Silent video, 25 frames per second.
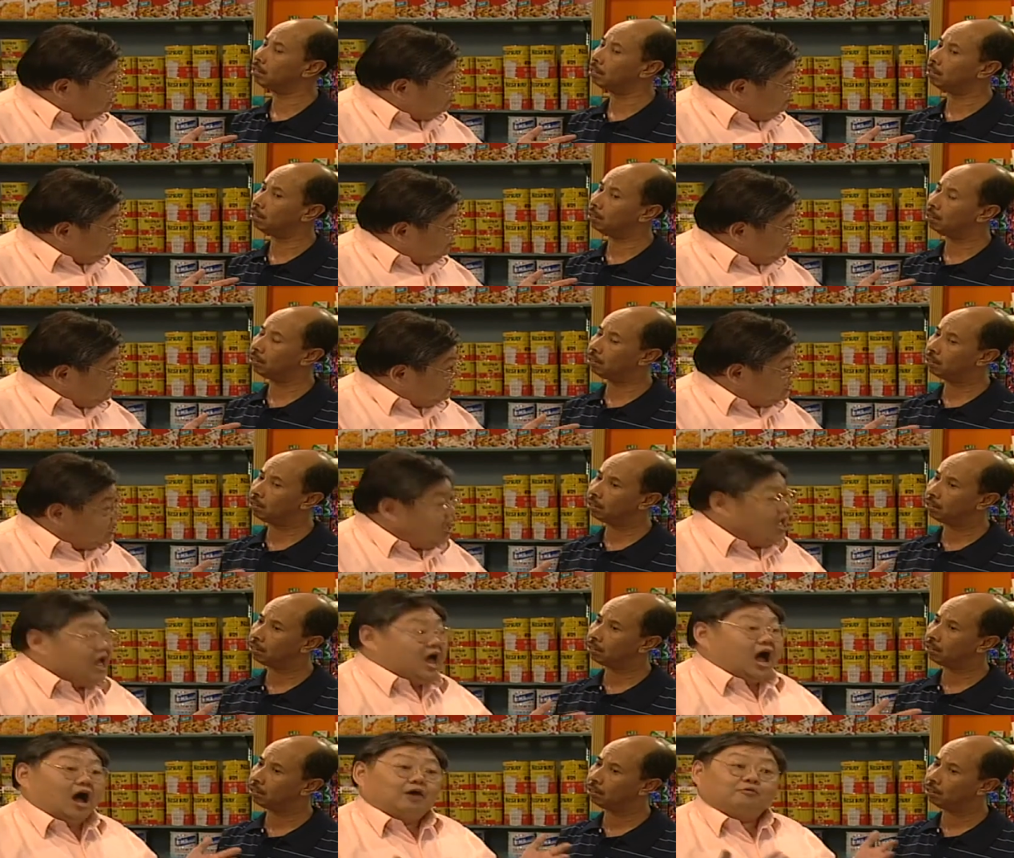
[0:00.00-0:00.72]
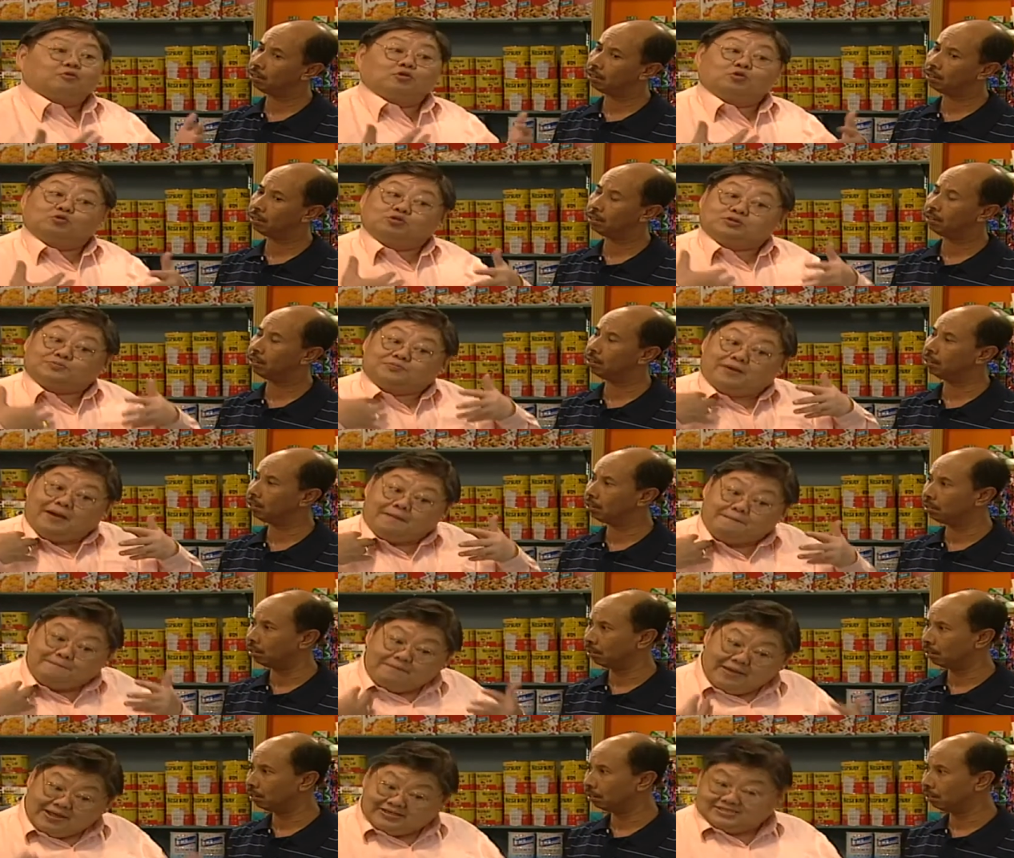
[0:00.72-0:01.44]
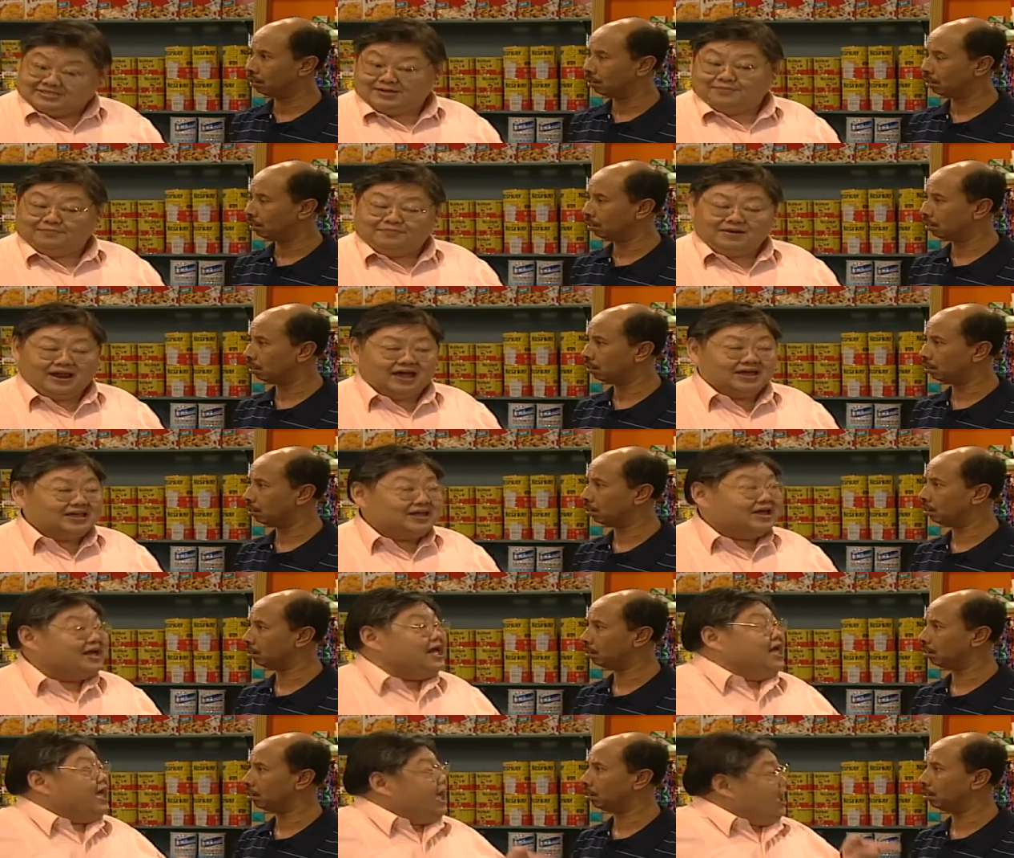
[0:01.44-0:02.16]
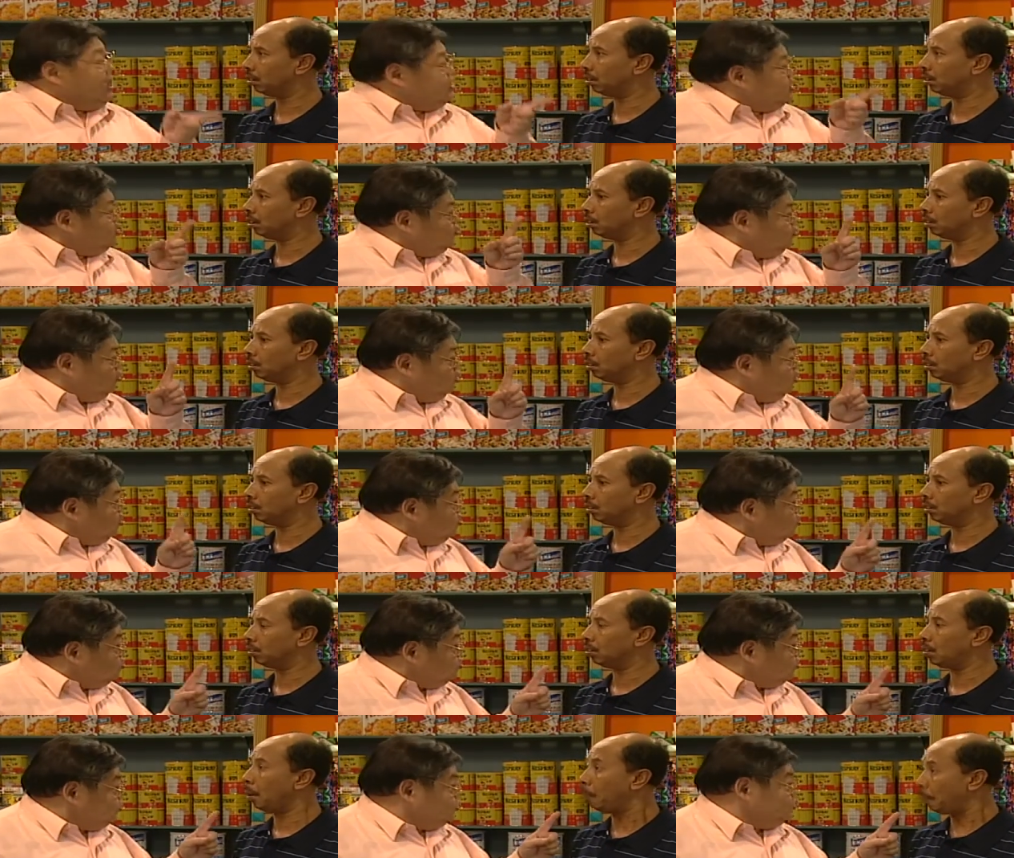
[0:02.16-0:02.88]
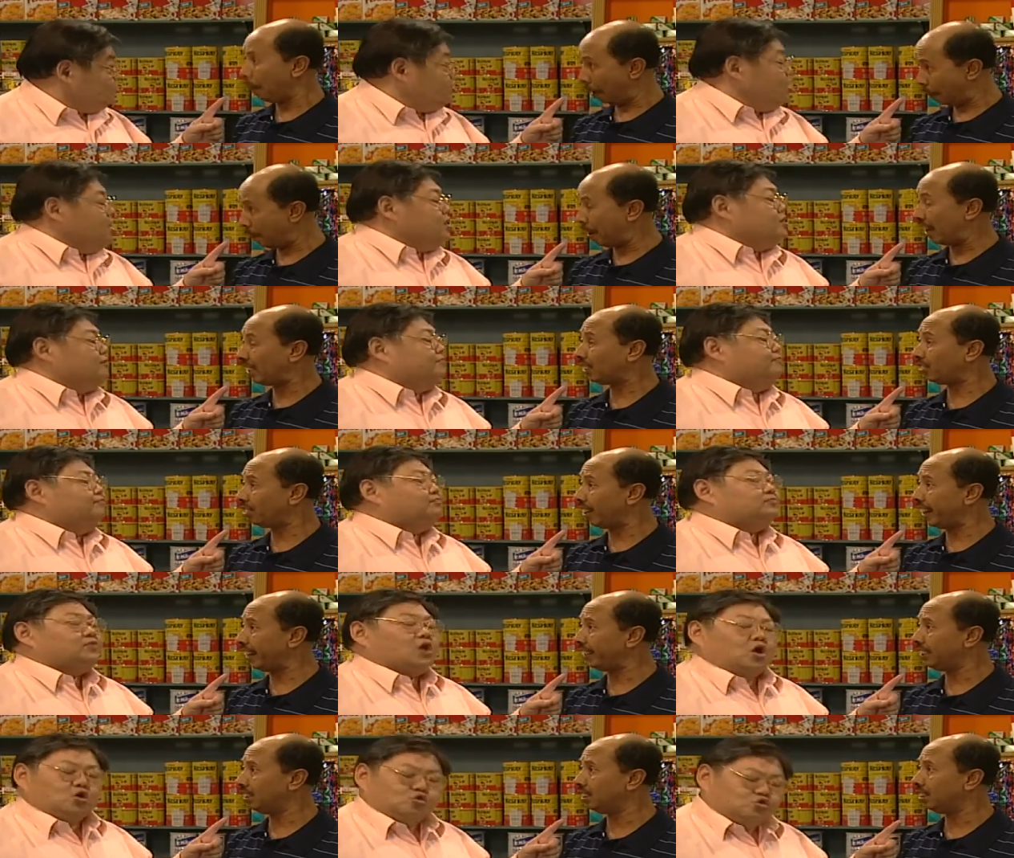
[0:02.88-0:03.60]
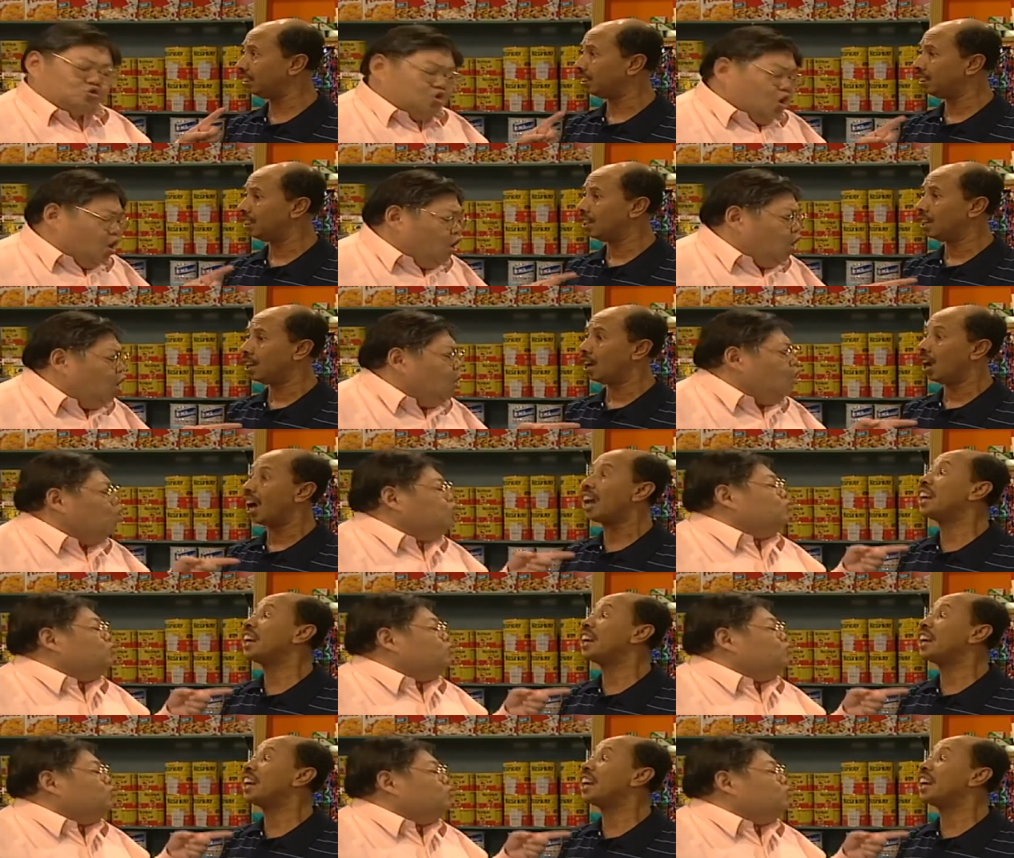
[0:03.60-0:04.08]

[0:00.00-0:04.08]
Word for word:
Speaker 1: friend, I will lose my best supplier, and you will lose... My best friend? No. Uh,